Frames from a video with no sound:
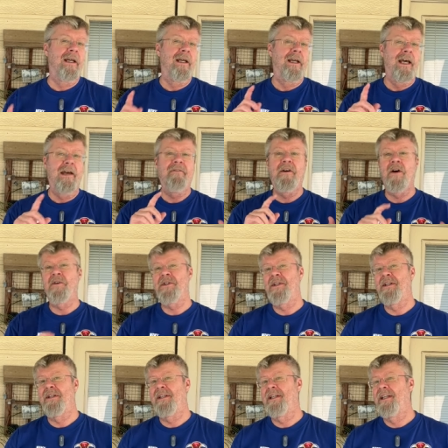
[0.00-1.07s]
Hey folks,
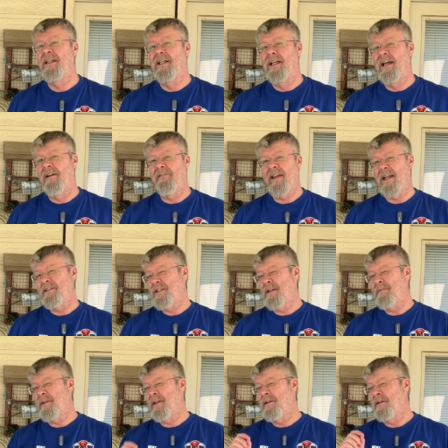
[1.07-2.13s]
got
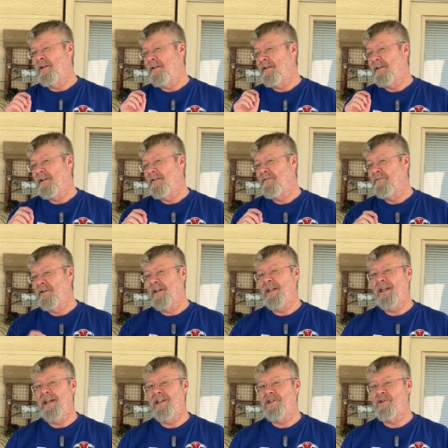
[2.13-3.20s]
something really
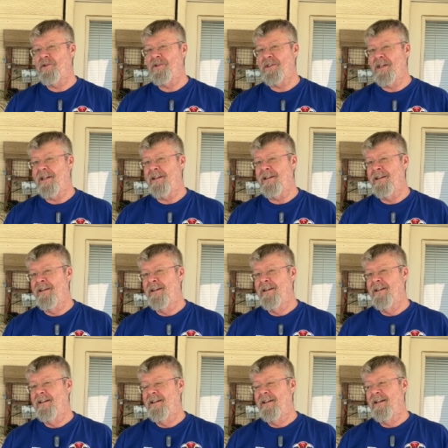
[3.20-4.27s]
interesting
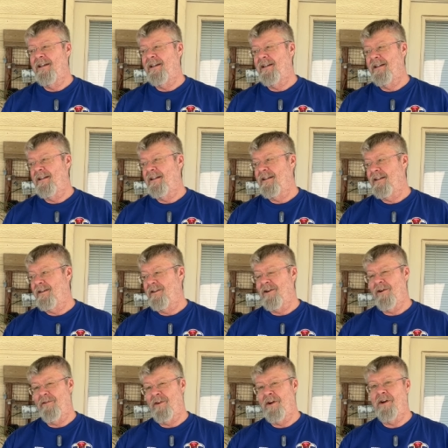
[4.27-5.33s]

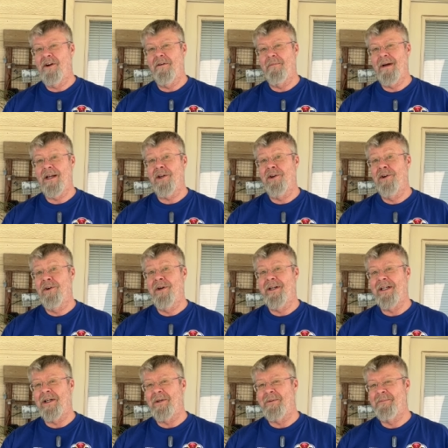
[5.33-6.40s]
over here on my
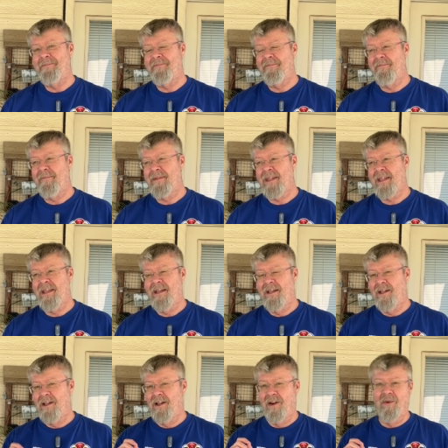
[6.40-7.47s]
grill.
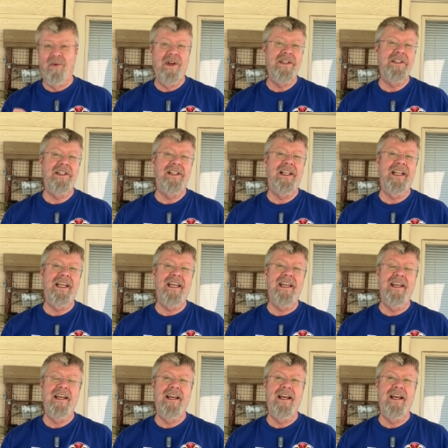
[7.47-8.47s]
Recently,